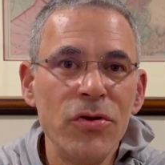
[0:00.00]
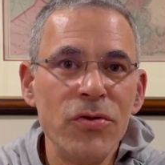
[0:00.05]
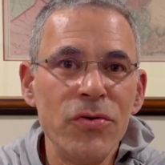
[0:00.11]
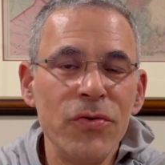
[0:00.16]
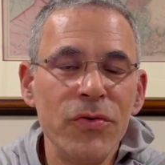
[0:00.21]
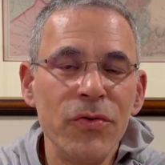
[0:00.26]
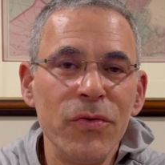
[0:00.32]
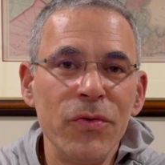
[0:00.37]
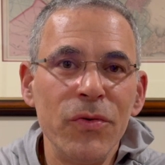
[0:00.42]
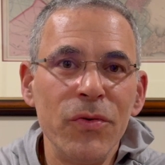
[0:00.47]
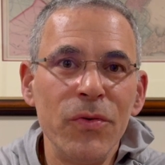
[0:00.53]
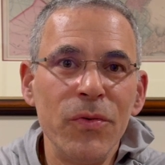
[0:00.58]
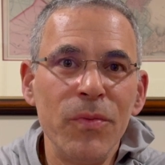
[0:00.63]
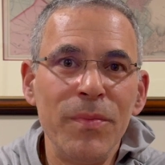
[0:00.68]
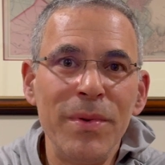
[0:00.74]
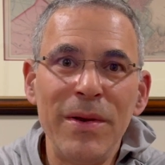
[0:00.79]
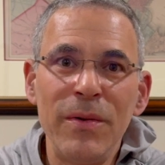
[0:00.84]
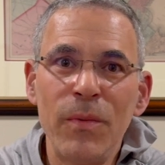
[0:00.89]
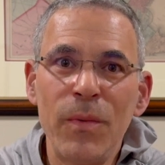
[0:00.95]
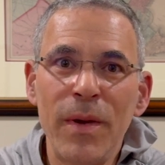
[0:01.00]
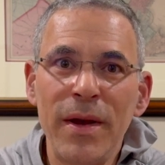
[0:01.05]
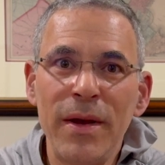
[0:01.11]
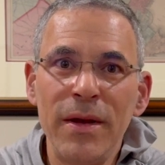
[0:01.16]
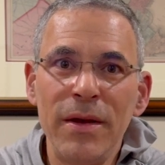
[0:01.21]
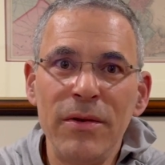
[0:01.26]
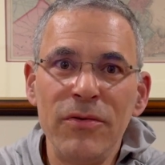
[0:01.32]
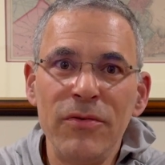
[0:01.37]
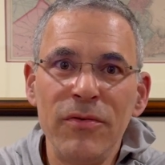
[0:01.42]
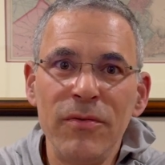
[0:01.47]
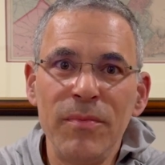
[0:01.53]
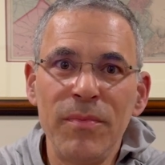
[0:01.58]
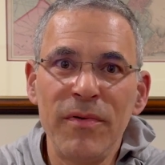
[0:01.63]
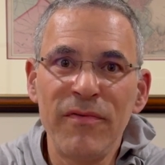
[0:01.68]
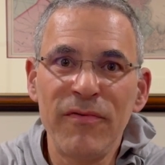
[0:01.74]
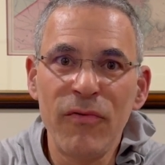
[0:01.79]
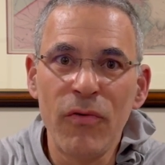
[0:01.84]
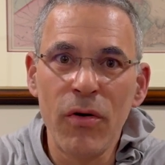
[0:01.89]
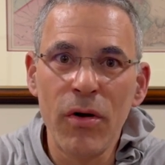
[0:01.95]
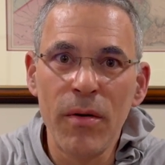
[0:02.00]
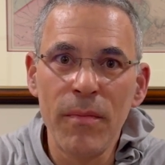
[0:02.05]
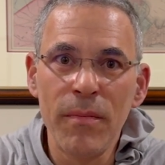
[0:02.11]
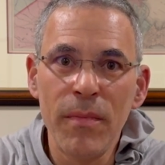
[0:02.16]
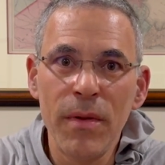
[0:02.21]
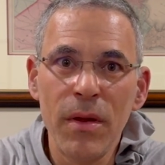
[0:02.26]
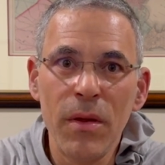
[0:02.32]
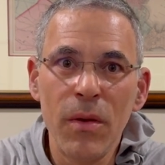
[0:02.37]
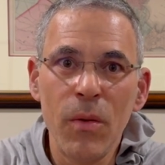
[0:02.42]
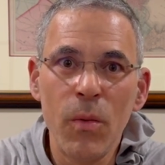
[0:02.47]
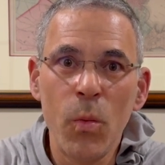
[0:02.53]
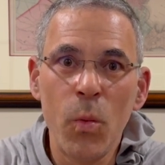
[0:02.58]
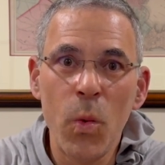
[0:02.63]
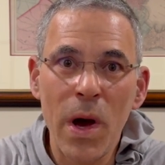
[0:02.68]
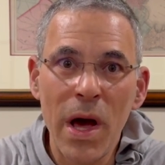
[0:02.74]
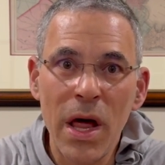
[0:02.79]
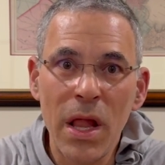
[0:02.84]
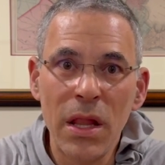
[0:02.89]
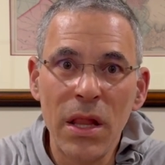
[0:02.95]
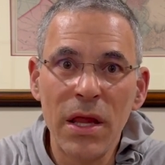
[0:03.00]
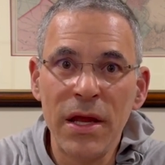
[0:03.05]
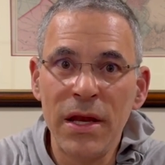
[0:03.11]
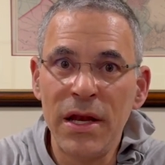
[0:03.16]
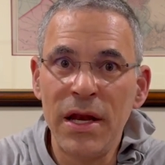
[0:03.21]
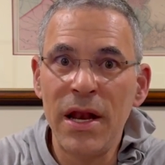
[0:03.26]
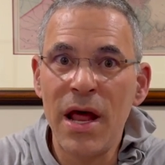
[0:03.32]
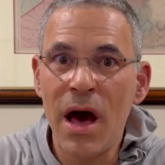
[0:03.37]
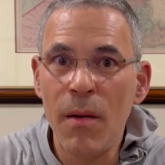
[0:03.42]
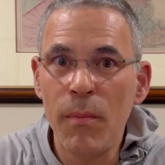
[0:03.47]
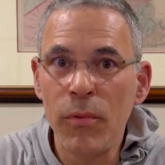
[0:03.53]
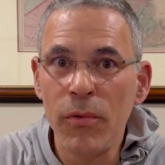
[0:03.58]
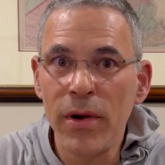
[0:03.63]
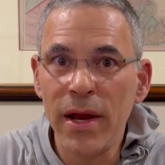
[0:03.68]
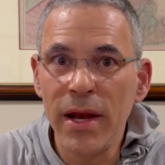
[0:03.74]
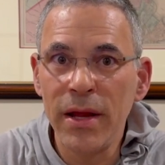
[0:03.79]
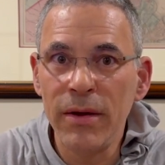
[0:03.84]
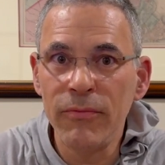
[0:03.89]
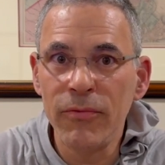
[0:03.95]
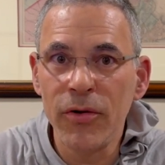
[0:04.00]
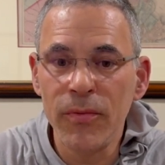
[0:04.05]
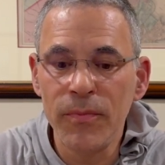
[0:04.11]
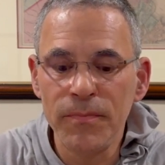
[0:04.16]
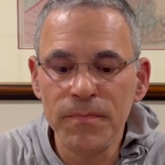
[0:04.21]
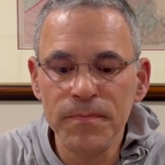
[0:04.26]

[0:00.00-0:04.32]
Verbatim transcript: to be ready to perform well in an operating room.